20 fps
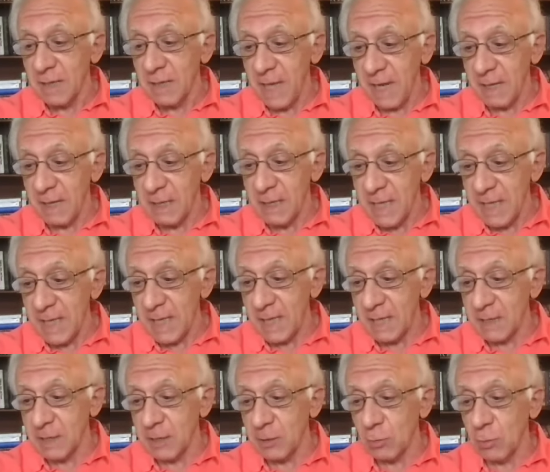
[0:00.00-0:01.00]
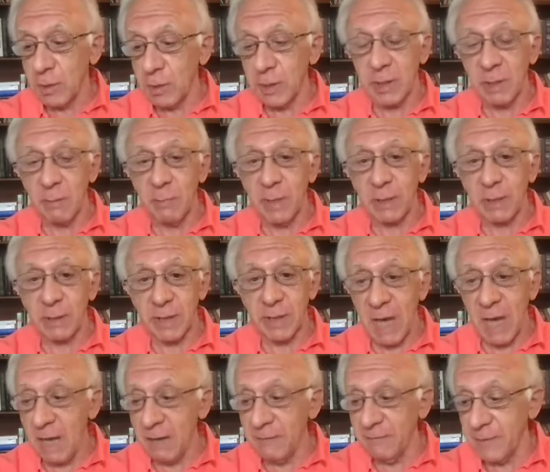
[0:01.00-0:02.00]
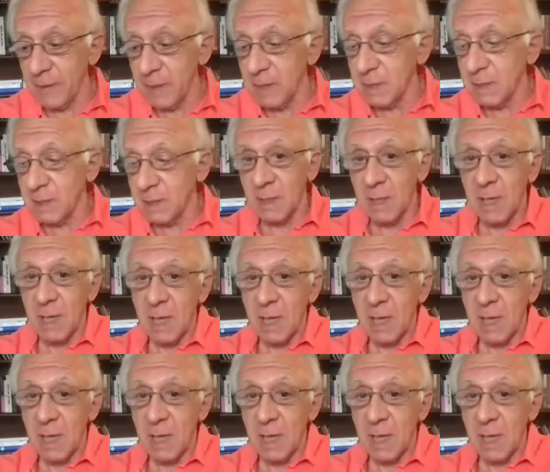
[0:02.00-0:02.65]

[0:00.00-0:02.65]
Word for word: that it needs in order to build confidence,